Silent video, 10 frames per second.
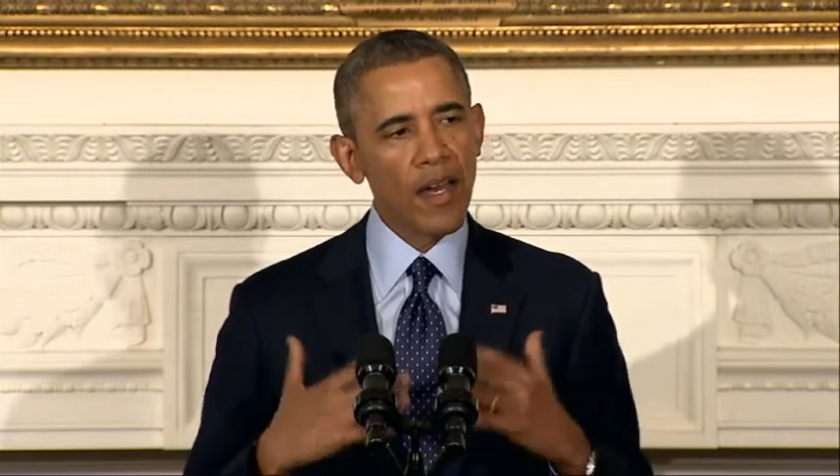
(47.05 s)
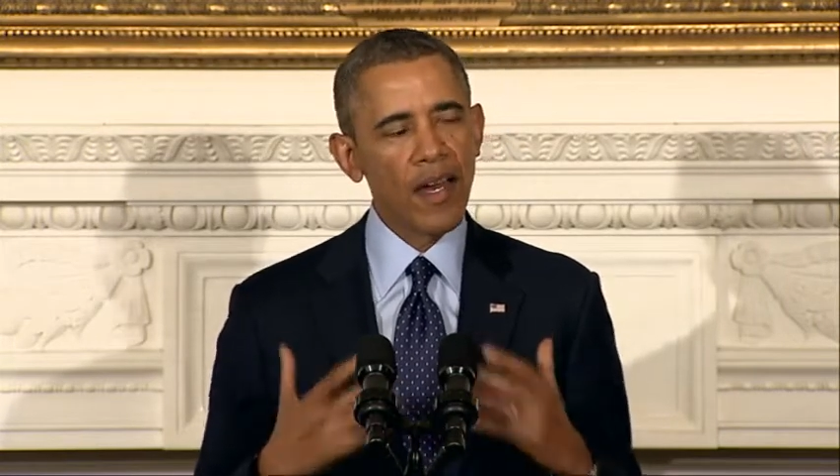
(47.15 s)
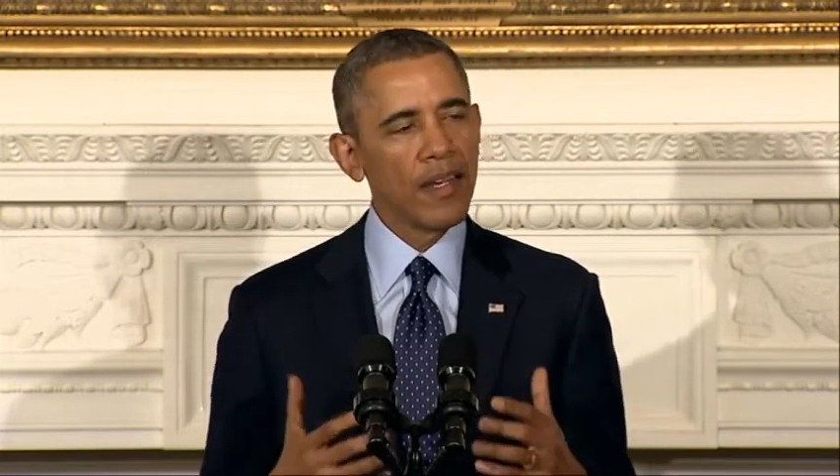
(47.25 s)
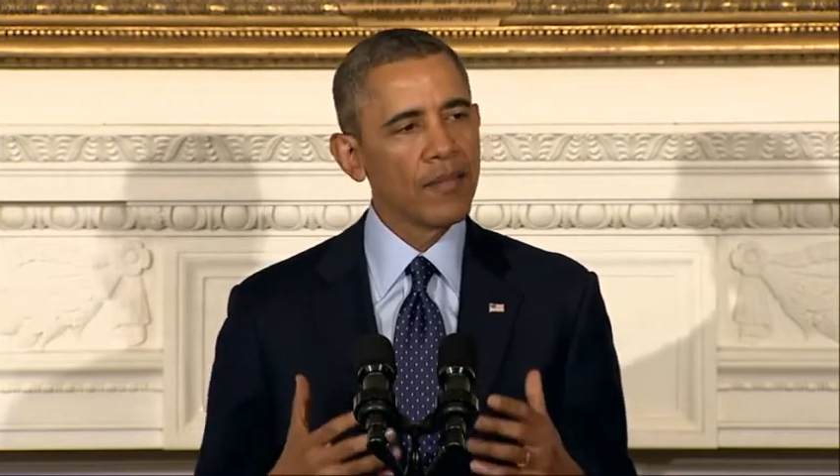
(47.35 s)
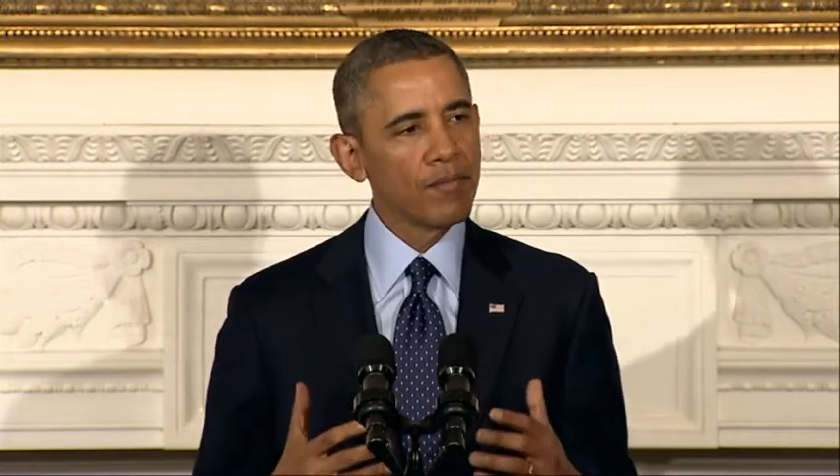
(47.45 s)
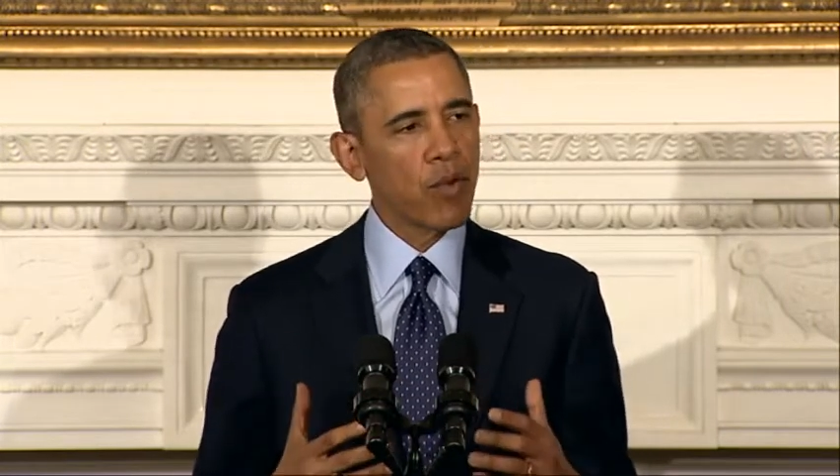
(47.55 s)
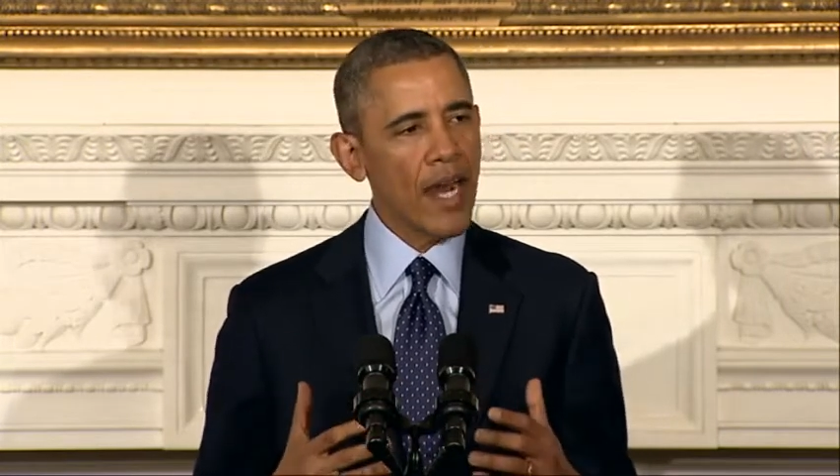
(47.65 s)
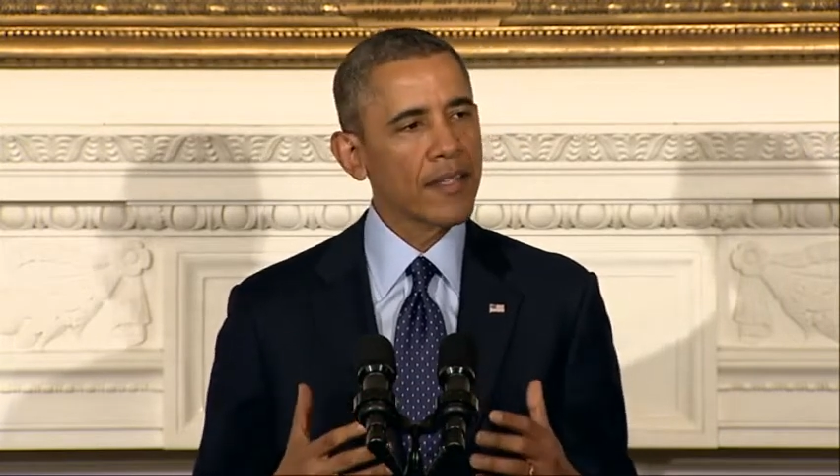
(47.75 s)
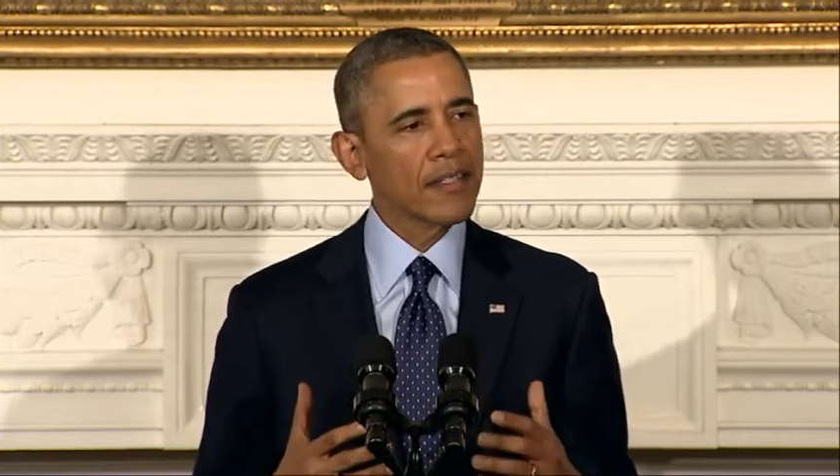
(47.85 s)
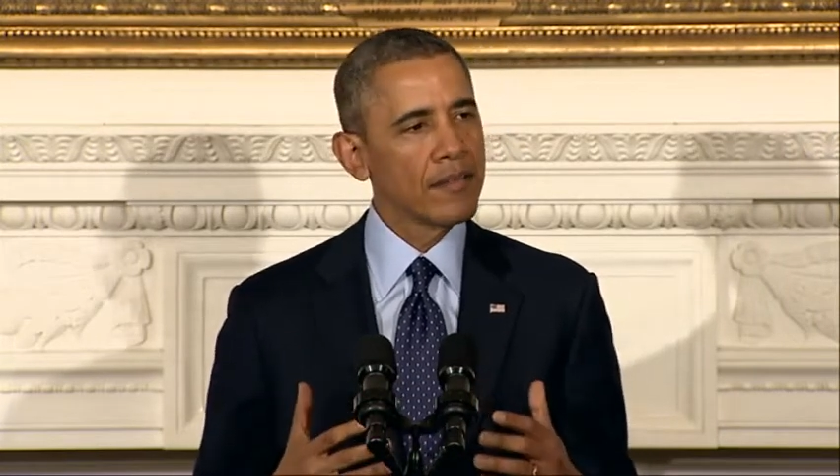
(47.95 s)
by
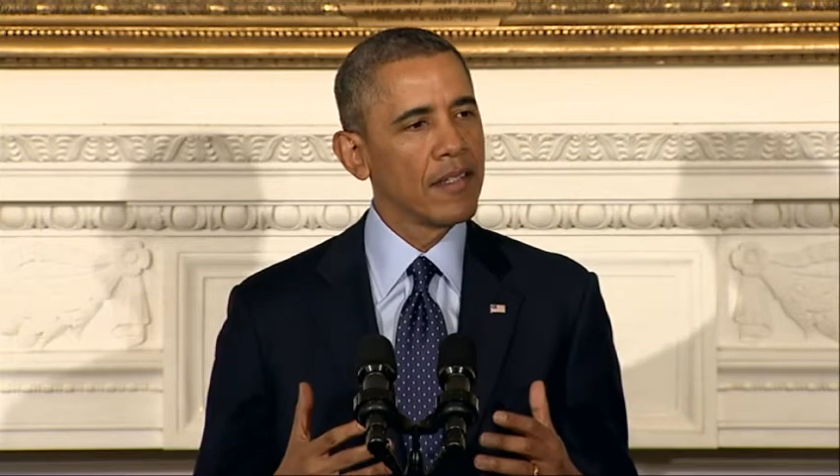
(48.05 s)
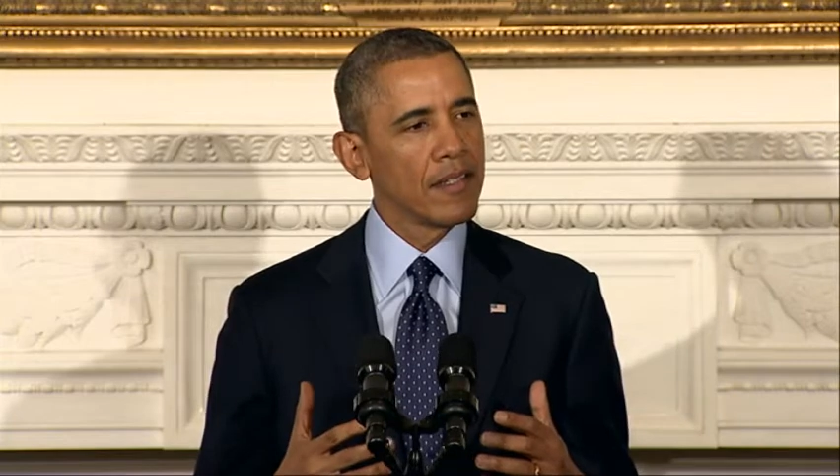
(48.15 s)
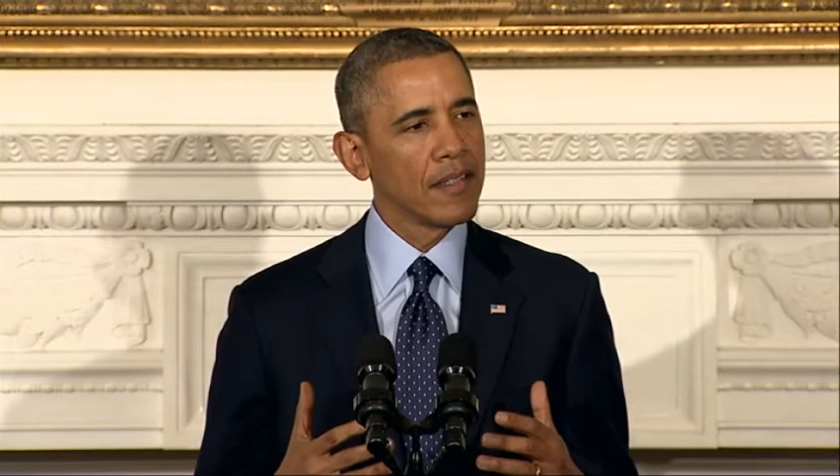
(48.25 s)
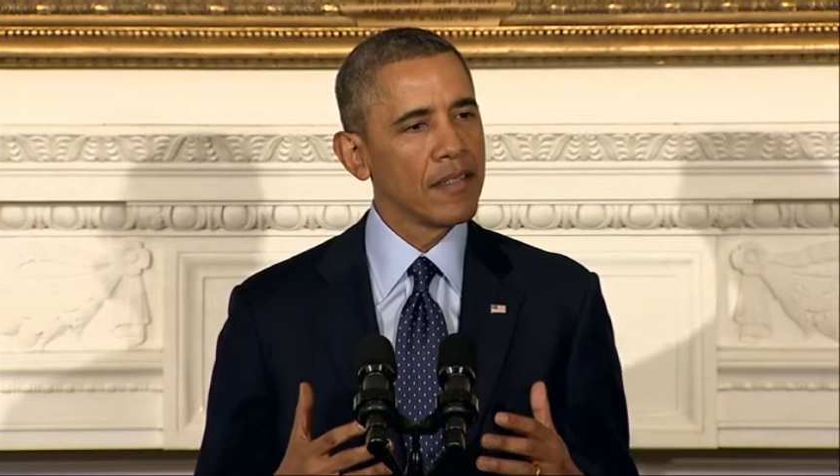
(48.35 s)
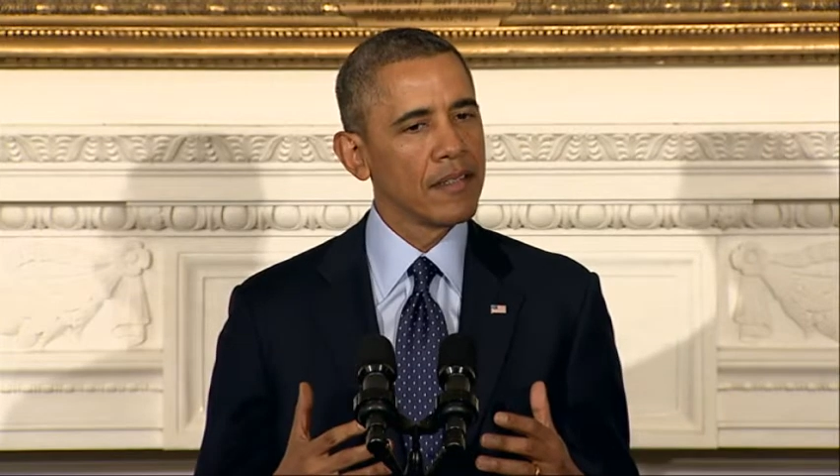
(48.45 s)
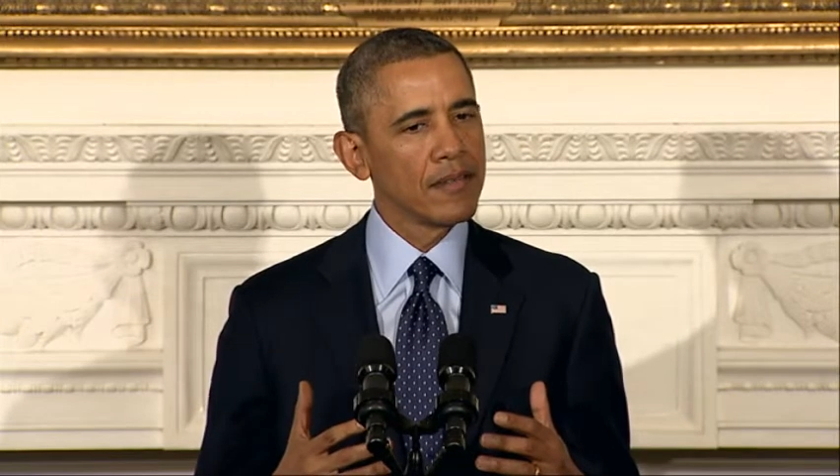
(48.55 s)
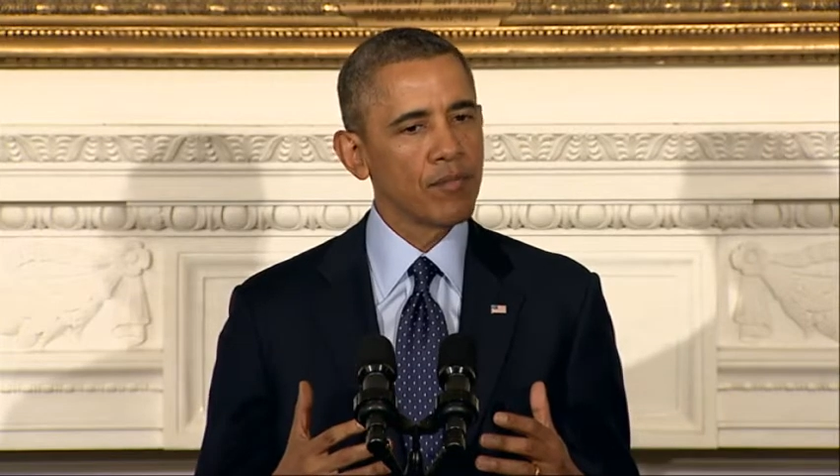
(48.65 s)
pract uh,